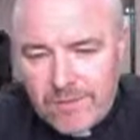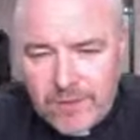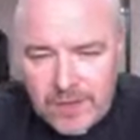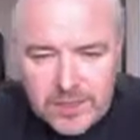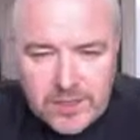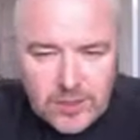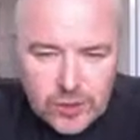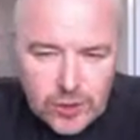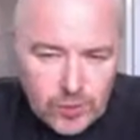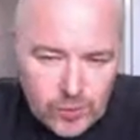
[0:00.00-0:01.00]
final
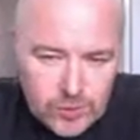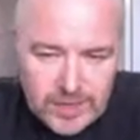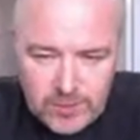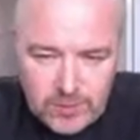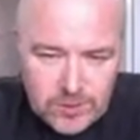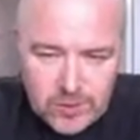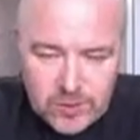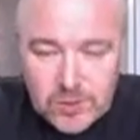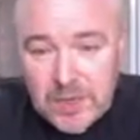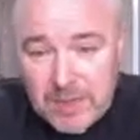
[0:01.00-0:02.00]
showdown
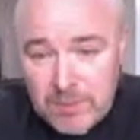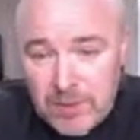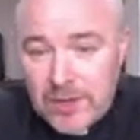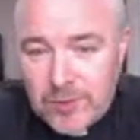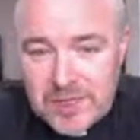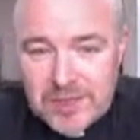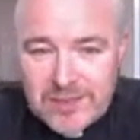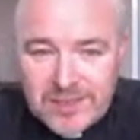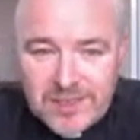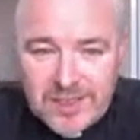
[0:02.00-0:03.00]
on paper with
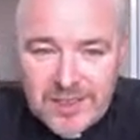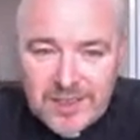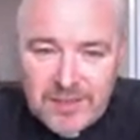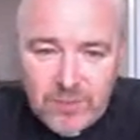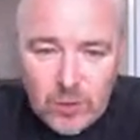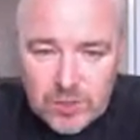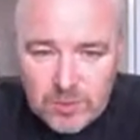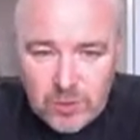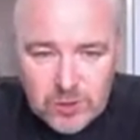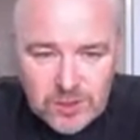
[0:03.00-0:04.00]
the false
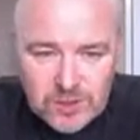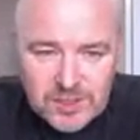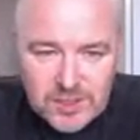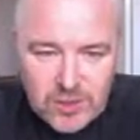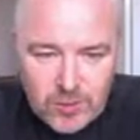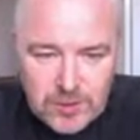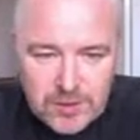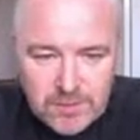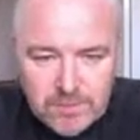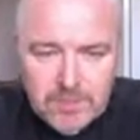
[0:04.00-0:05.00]
apostles in Corinth.